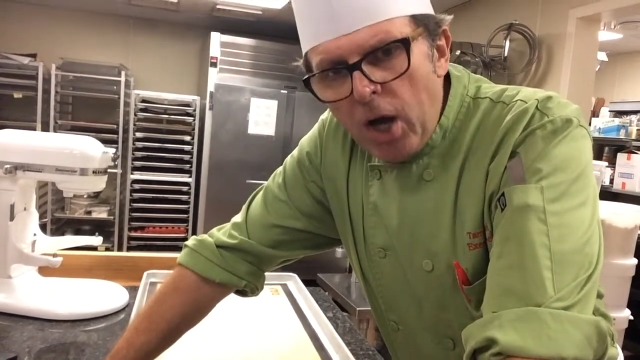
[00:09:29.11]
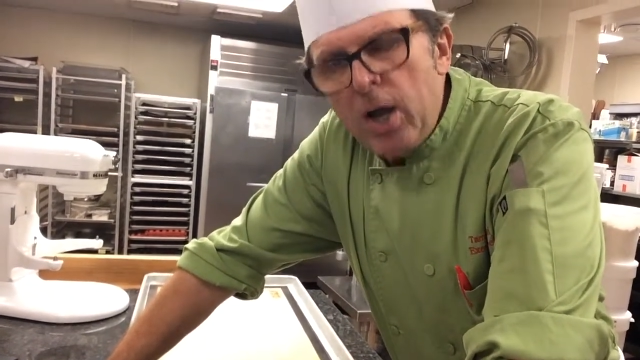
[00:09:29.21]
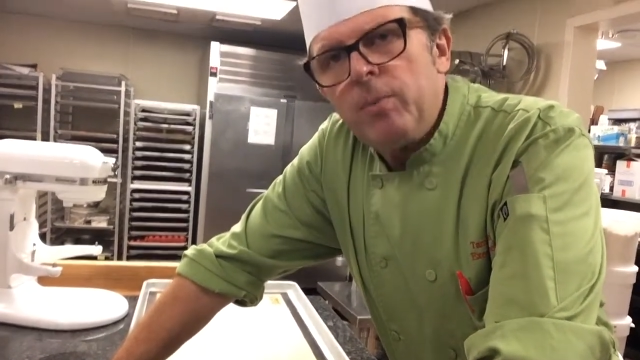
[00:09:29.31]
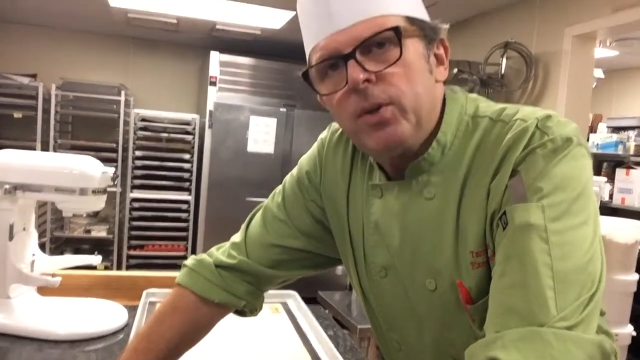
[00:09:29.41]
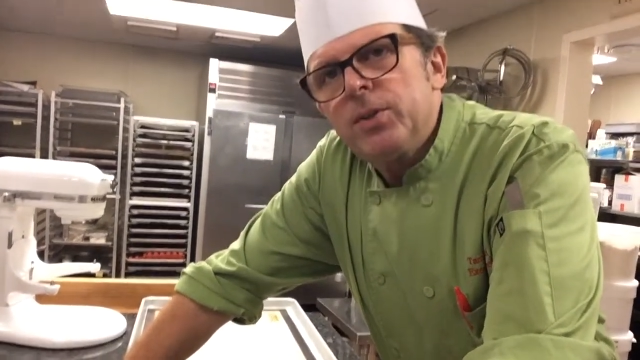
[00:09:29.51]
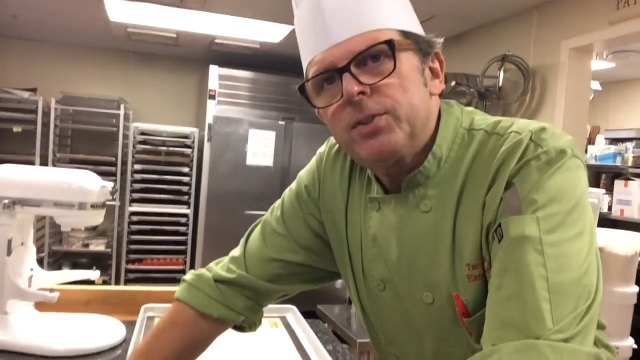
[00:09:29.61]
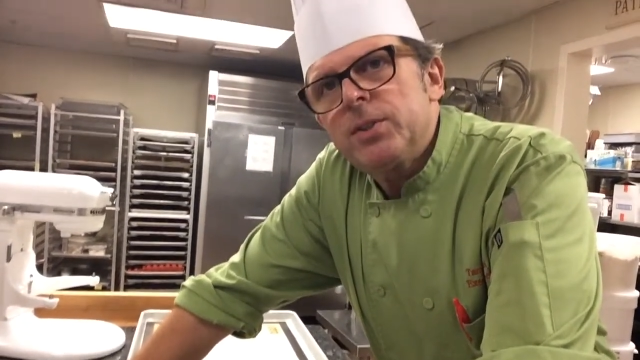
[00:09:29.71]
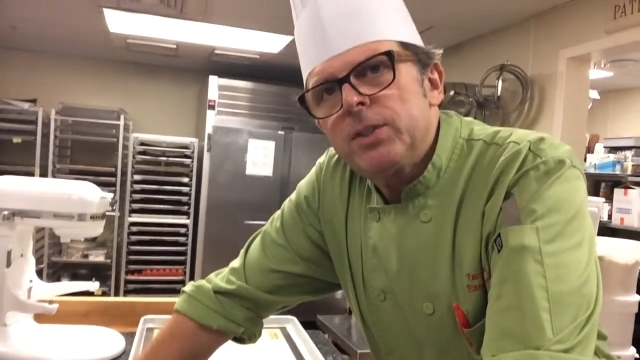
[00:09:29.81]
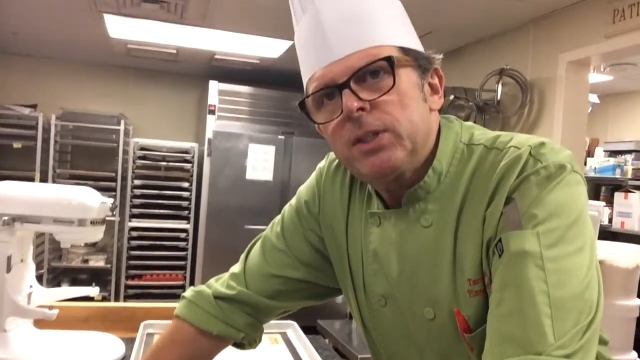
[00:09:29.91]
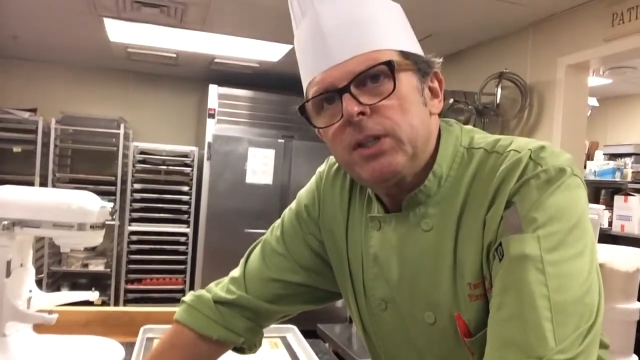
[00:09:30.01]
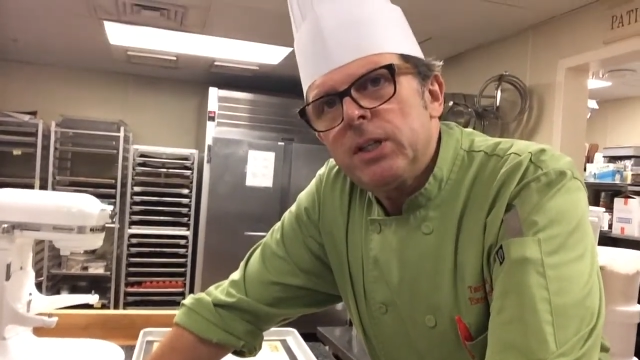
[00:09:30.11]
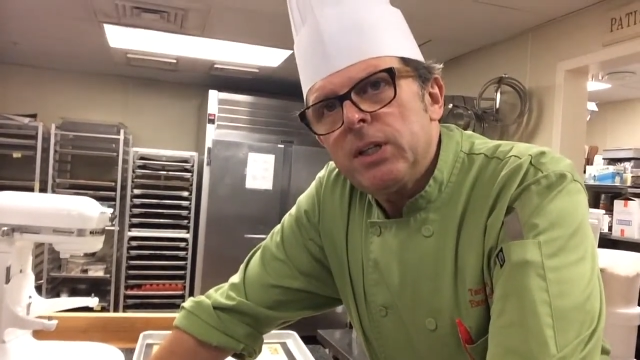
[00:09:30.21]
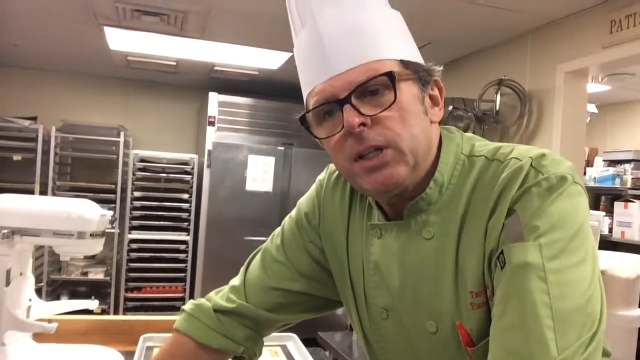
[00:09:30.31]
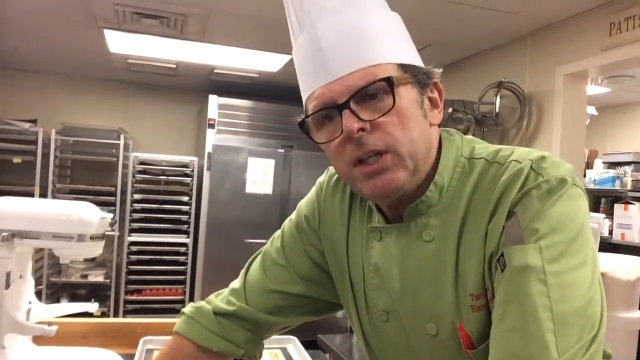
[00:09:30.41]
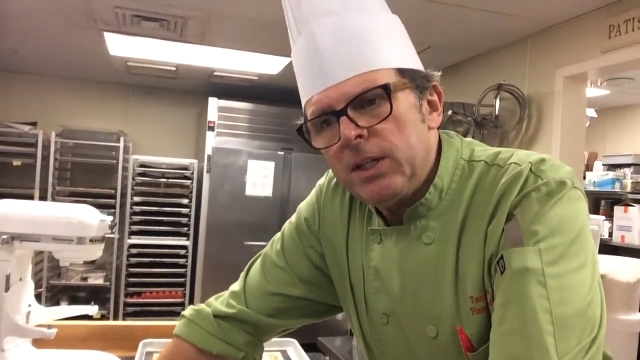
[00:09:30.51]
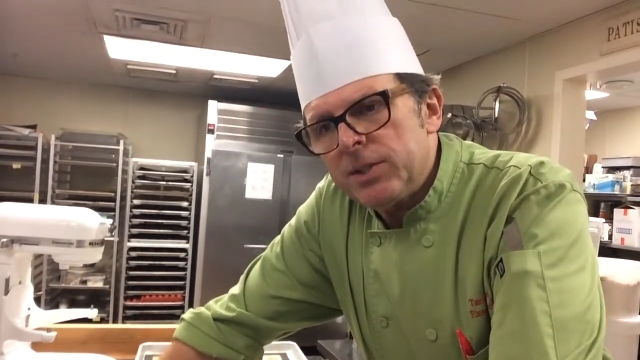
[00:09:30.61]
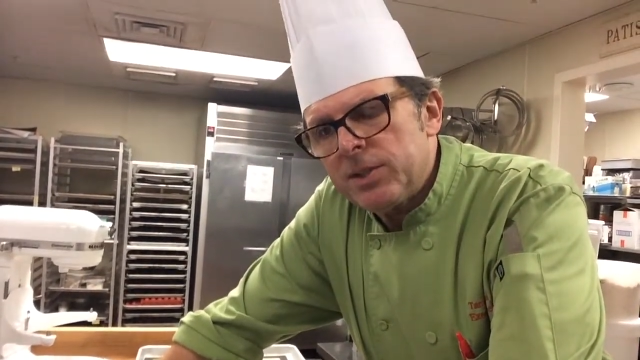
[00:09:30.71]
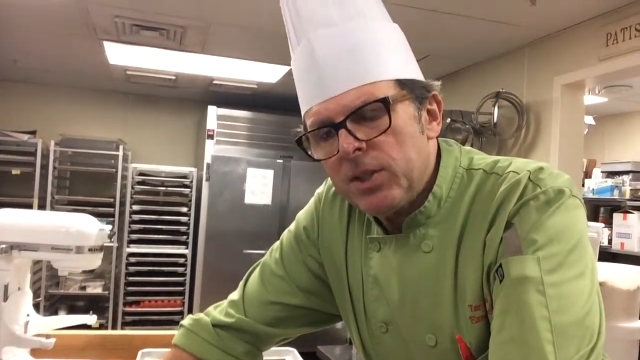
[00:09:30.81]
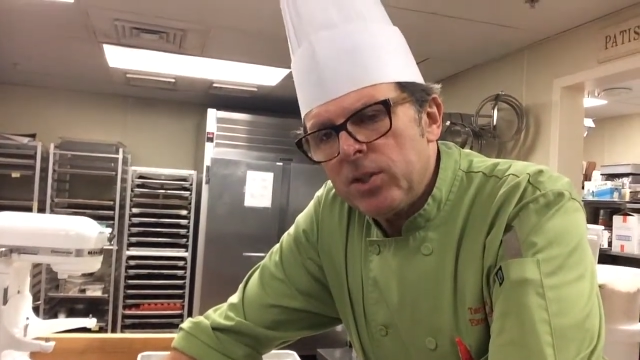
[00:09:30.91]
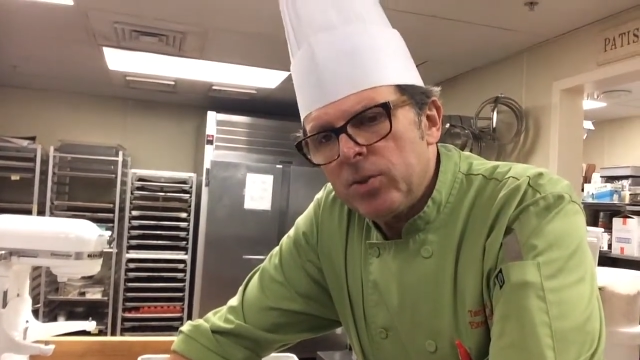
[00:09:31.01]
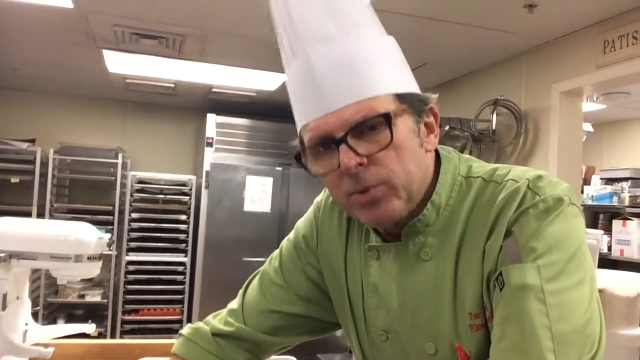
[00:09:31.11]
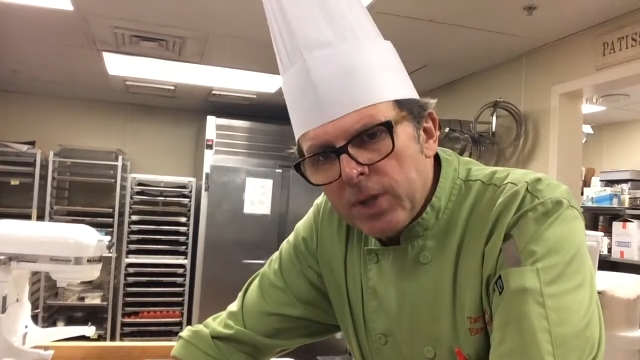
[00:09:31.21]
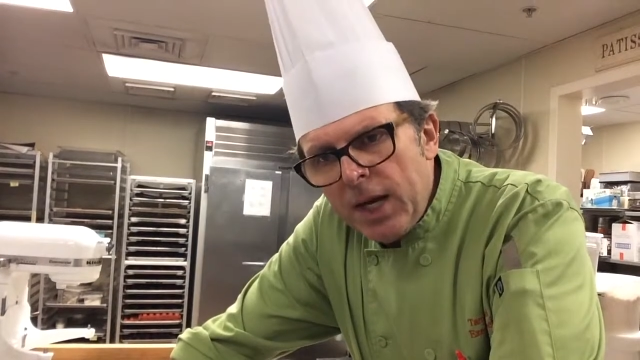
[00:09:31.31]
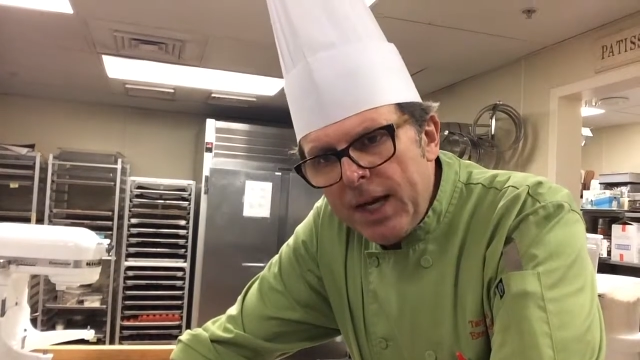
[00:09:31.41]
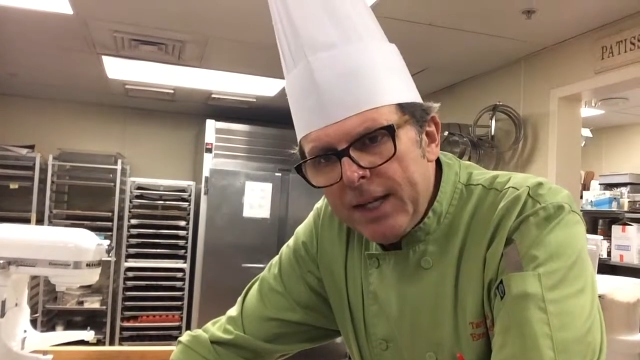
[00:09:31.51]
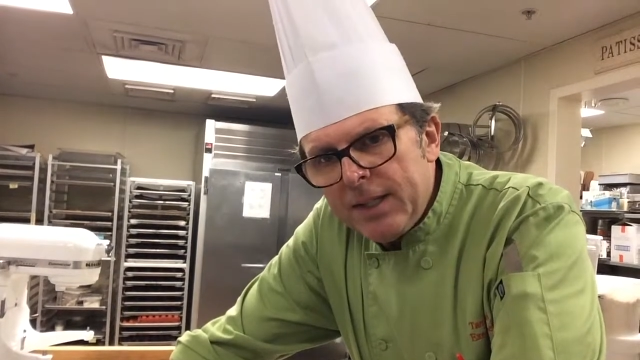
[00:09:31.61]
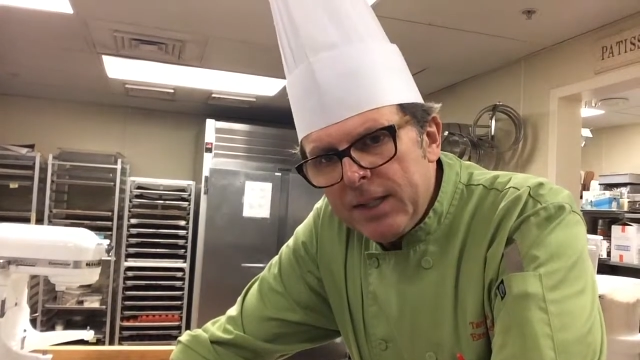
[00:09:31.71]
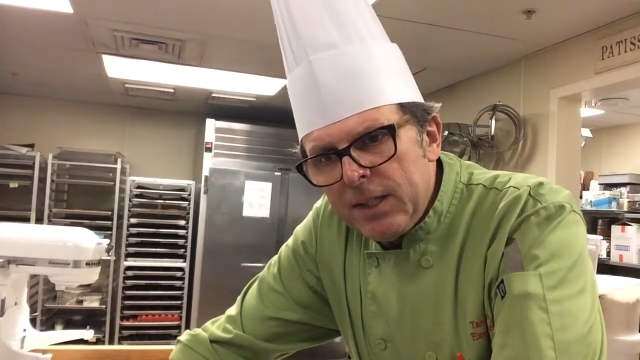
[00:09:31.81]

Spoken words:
almond is too dry,